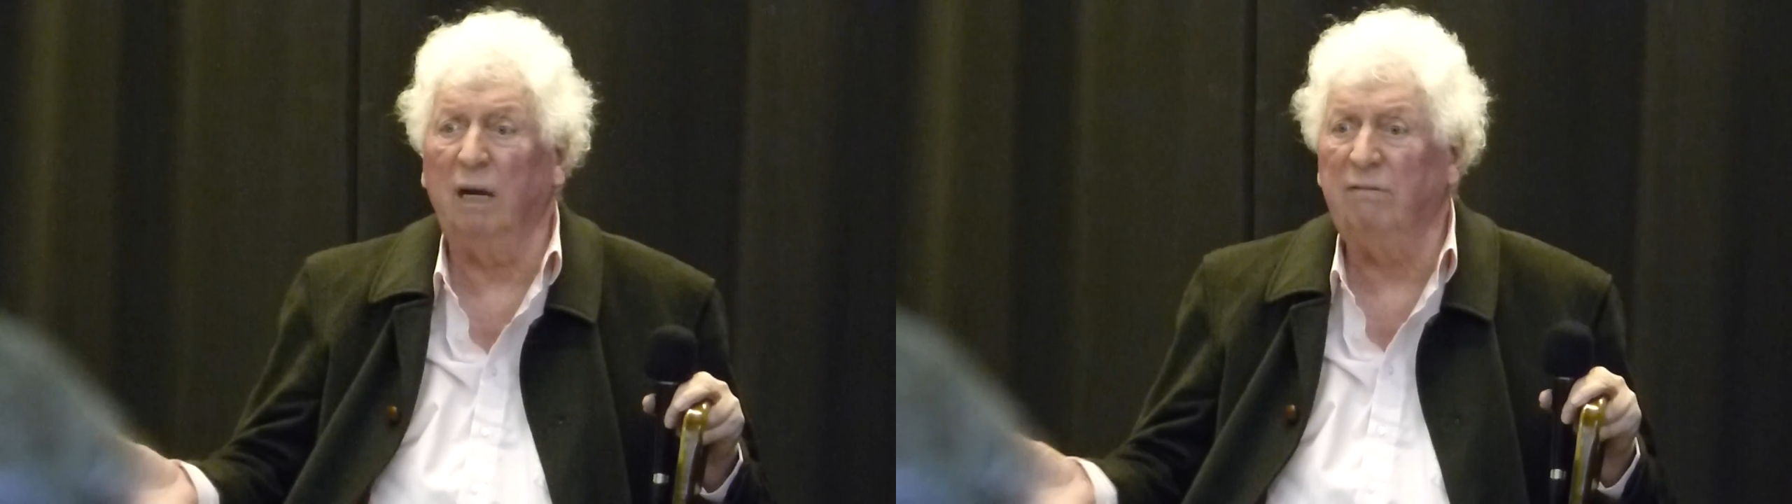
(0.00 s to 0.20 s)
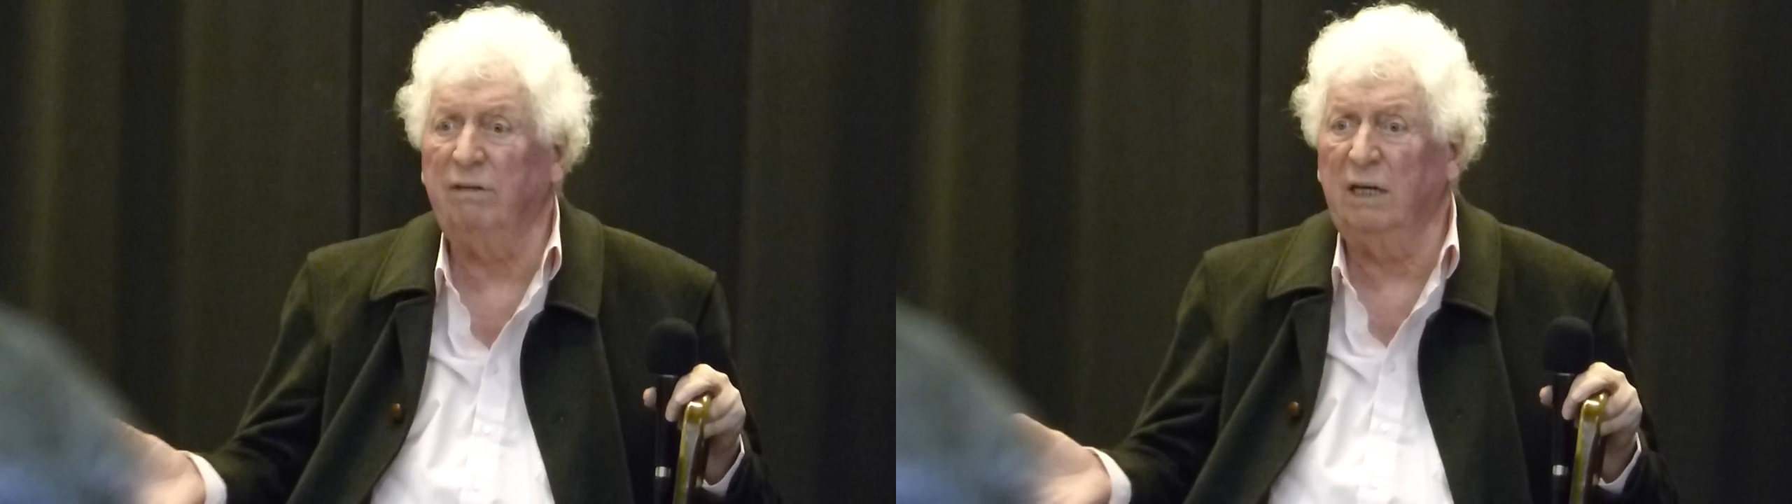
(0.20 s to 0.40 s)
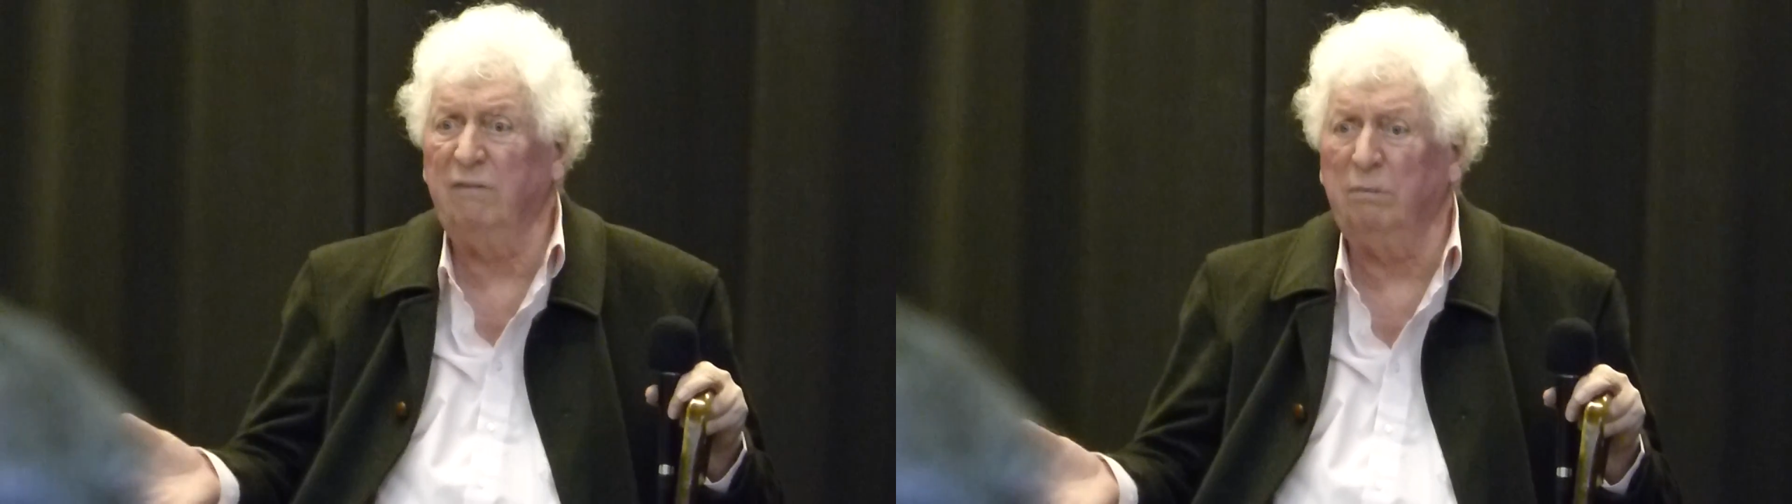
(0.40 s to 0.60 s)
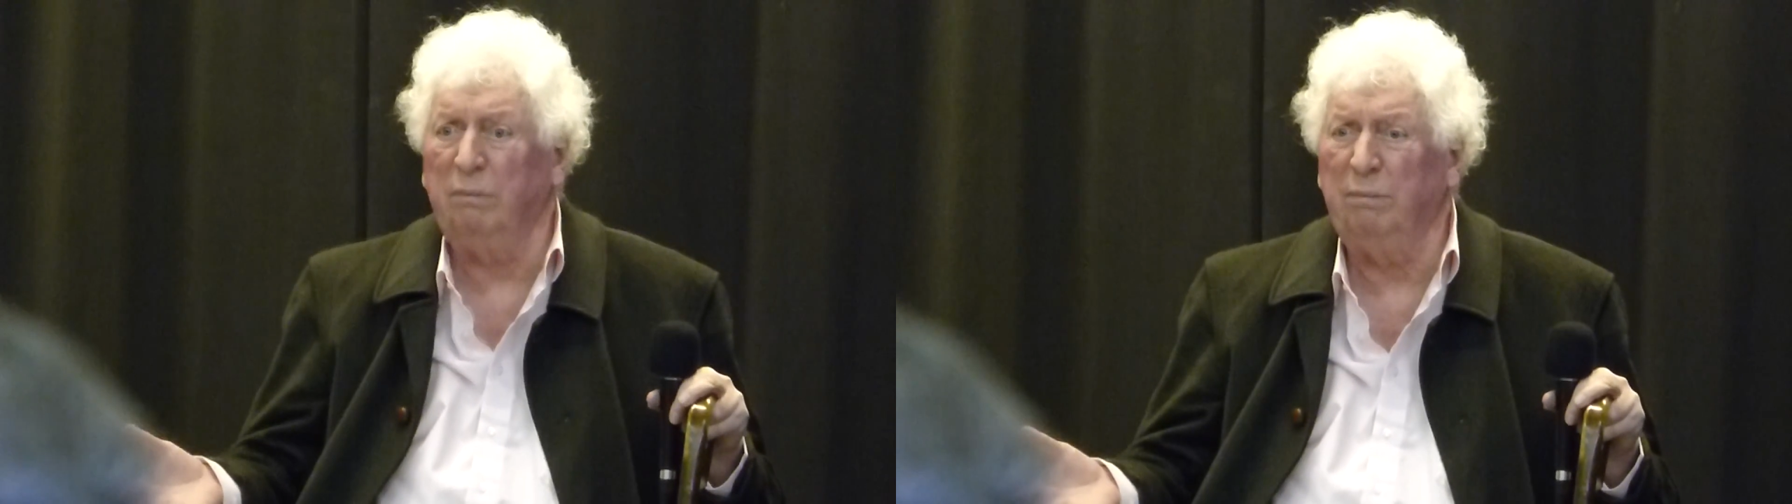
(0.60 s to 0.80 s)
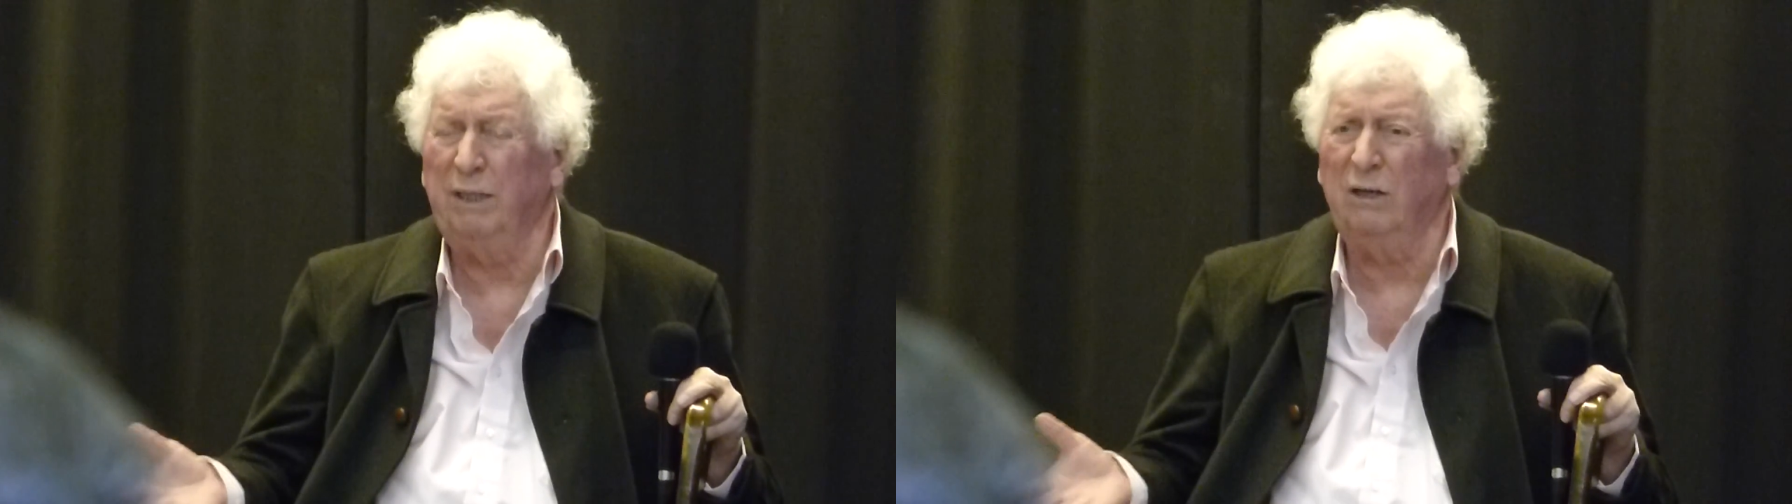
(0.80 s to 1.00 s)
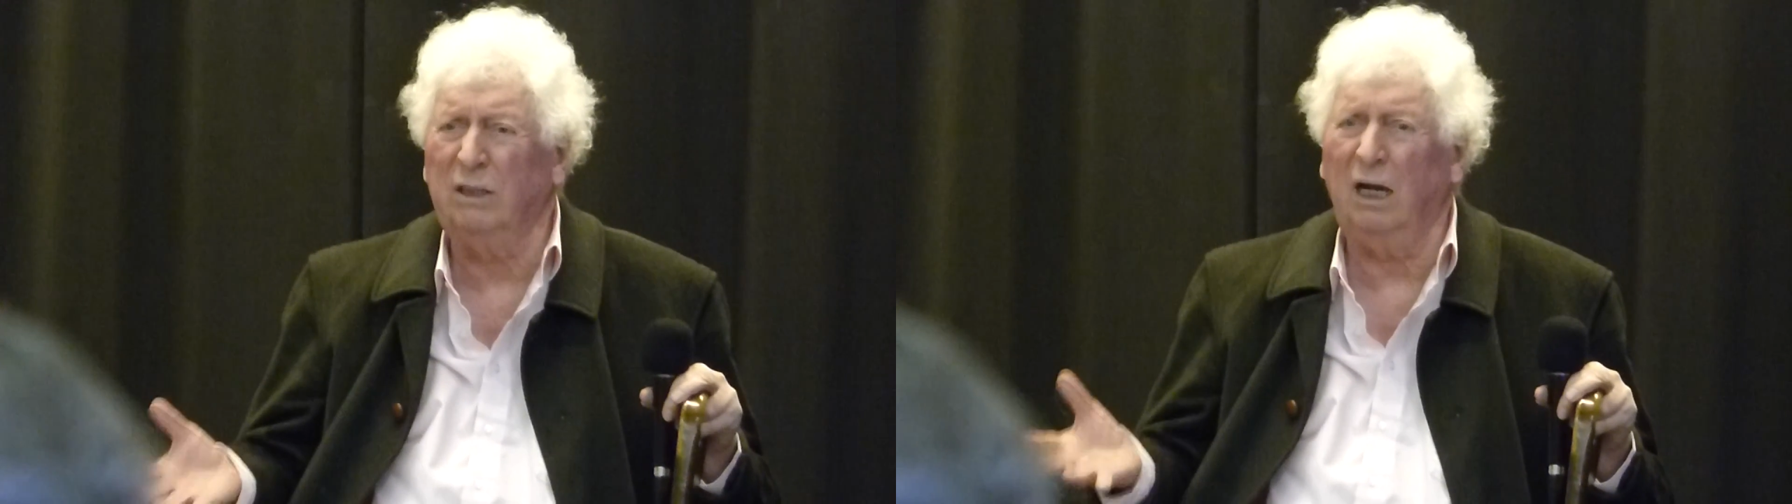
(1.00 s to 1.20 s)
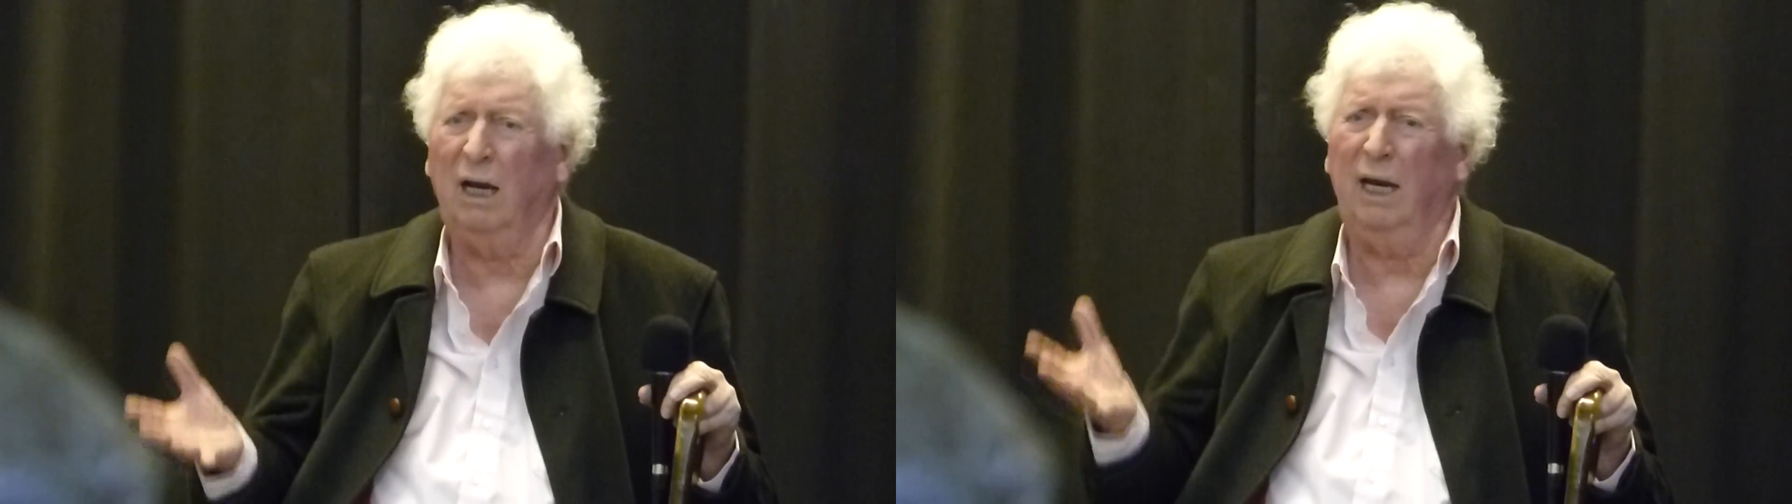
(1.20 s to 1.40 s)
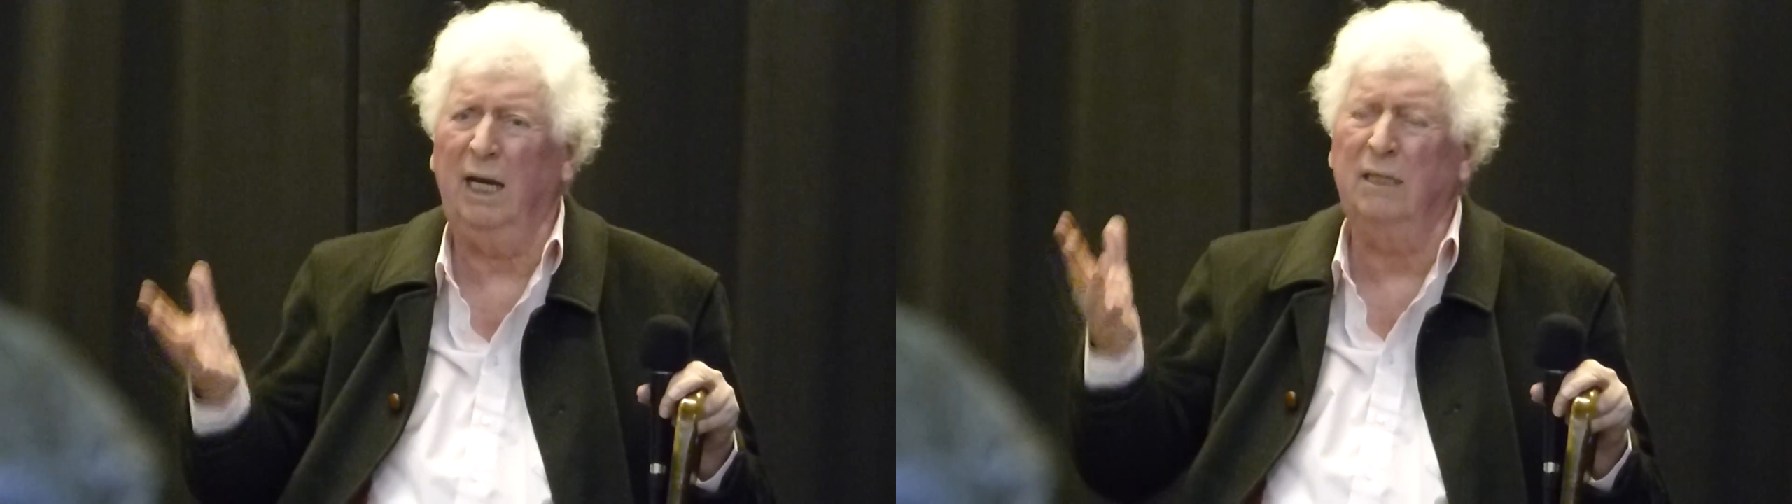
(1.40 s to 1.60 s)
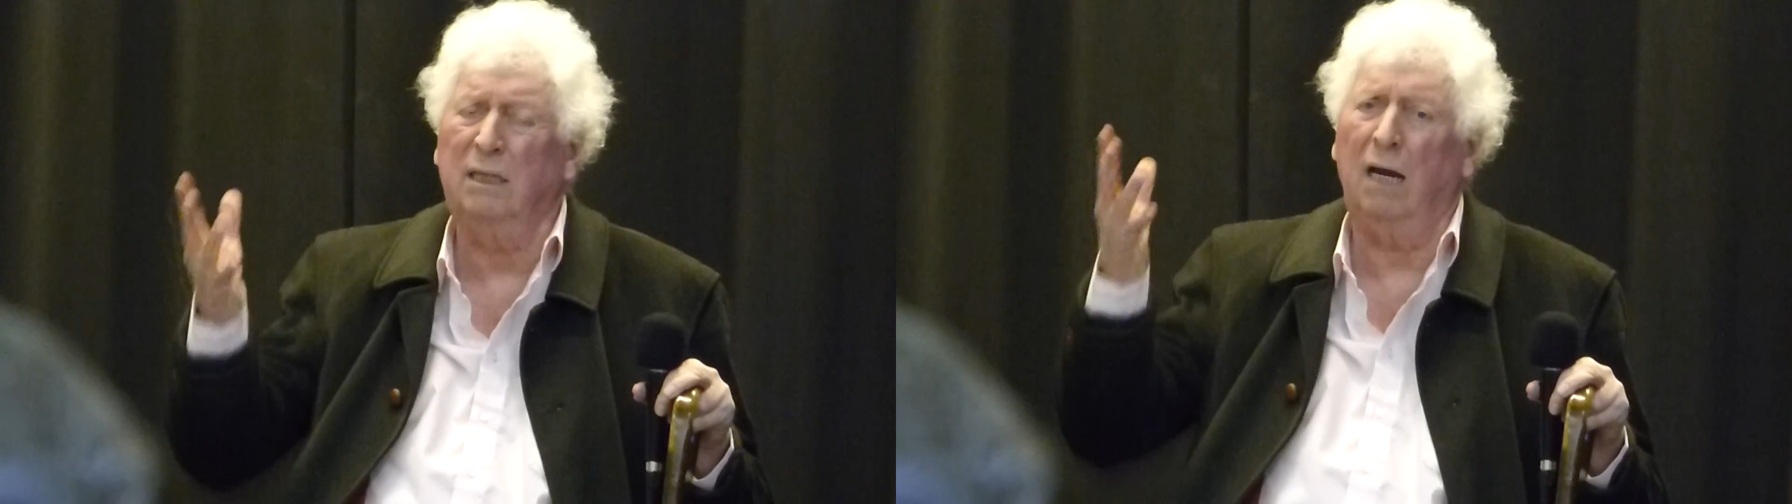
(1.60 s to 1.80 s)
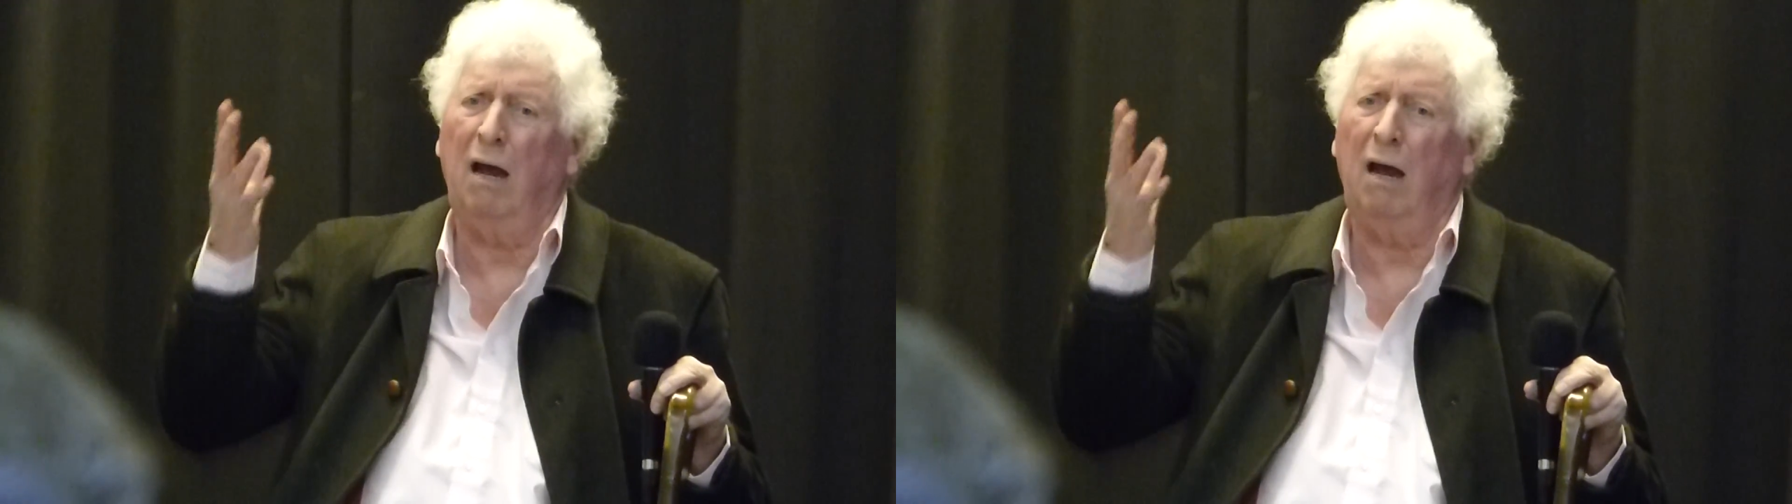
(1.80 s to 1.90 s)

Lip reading: unforgivable because his